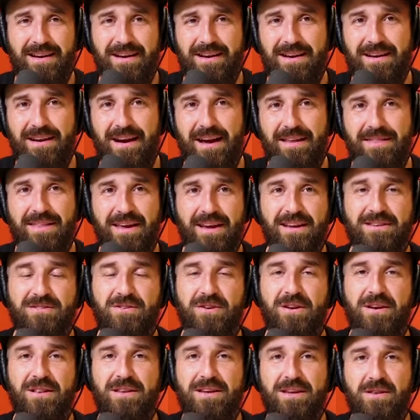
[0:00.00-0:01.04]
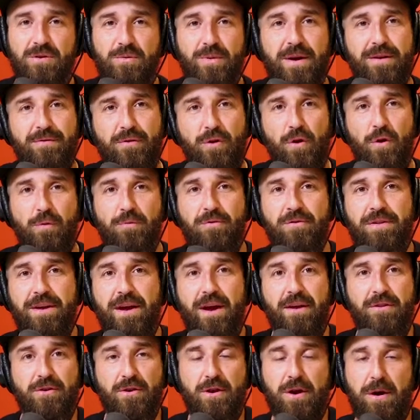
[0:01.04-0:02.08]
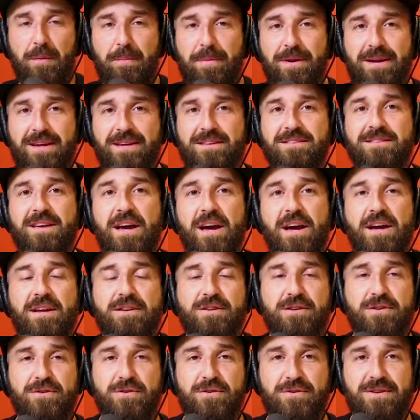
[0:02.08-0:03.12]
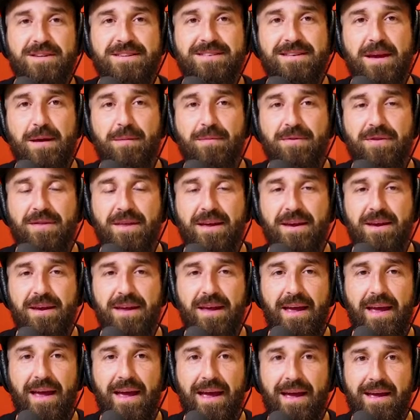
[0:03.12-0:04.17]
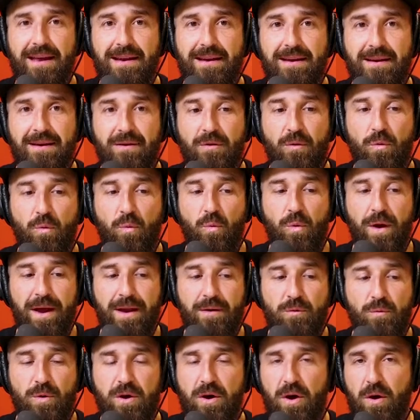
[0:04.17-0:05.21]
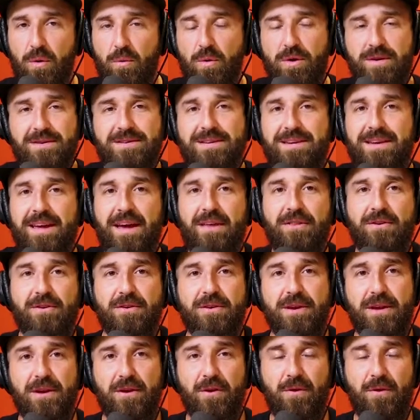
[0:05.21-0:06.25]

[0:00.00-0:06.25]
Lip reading: I think it's going to lead the way for hopefully other companies to do the same thing. And when we all work together,